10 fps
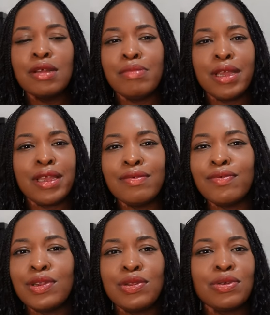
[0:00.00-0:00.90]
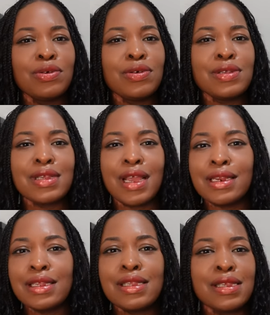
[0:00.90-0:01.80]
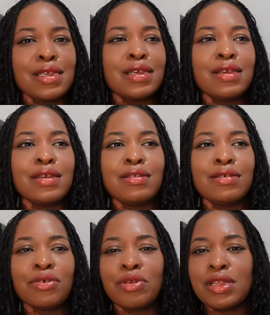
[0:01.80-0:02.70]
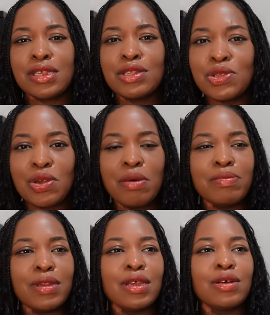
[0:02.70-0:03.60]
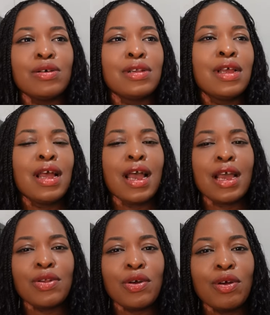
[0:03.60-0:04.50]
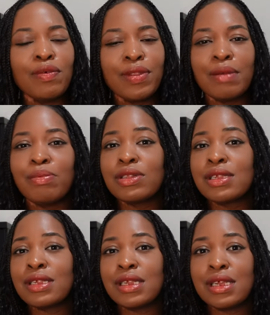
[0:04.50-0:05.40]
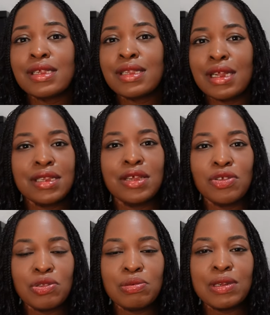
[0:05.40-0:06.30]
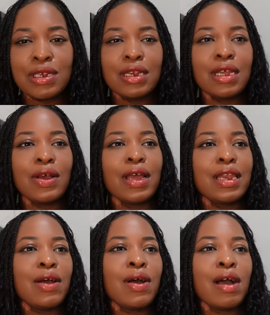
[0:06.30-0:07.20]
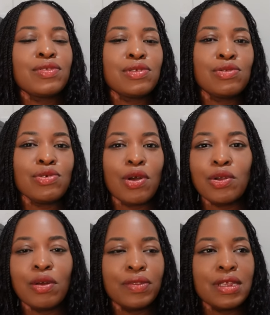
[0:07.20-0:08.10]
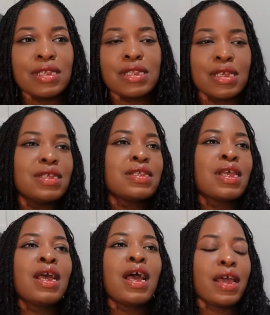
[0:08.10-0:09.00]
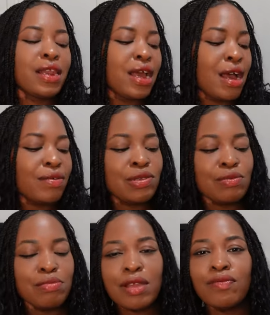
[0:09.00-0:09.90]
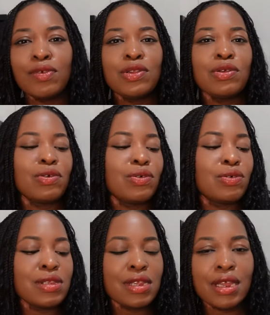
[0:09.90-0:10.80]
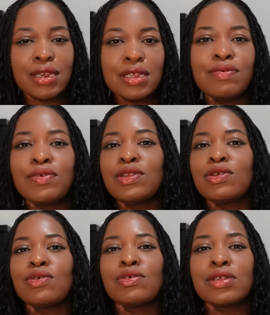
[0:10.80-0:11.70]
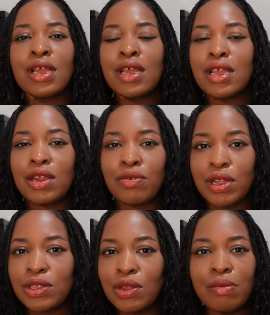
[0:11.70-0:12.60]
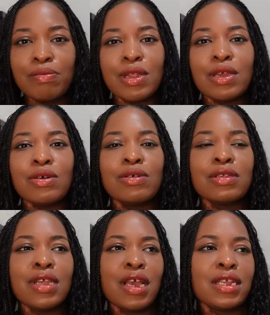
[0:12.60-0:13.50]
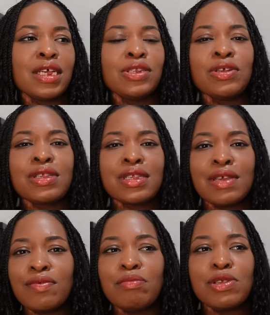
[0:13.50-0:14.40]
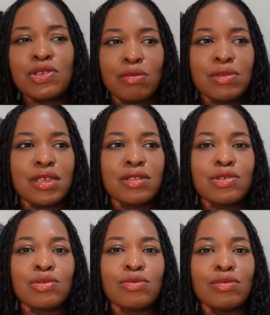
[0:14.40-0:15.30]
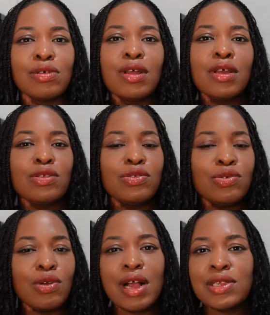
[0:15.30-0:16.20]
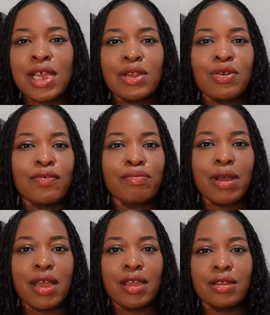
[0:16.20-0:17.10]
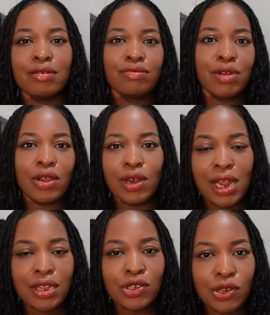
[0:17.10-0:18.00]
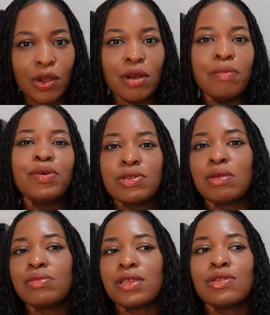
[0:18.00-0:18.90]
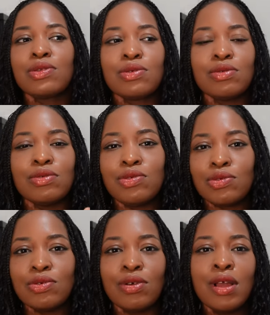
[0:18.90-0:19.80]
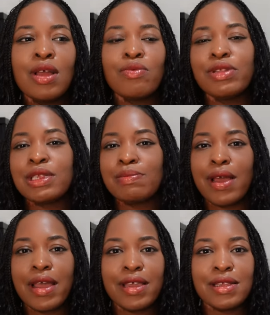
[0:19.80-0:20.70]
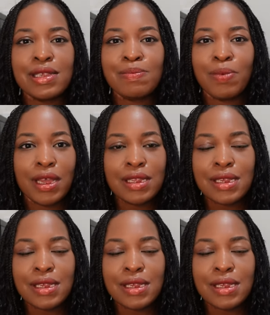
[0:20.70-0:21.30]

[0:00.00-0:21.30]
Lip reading: making videos, editing, creating thumbnail and all of that. But since starting a YouTube channel, I now have to do all of these things. I now have to make videos, edit videos, create thumbnails. Yeah, it has just given me something to do outside of my regular job, something to do with my spare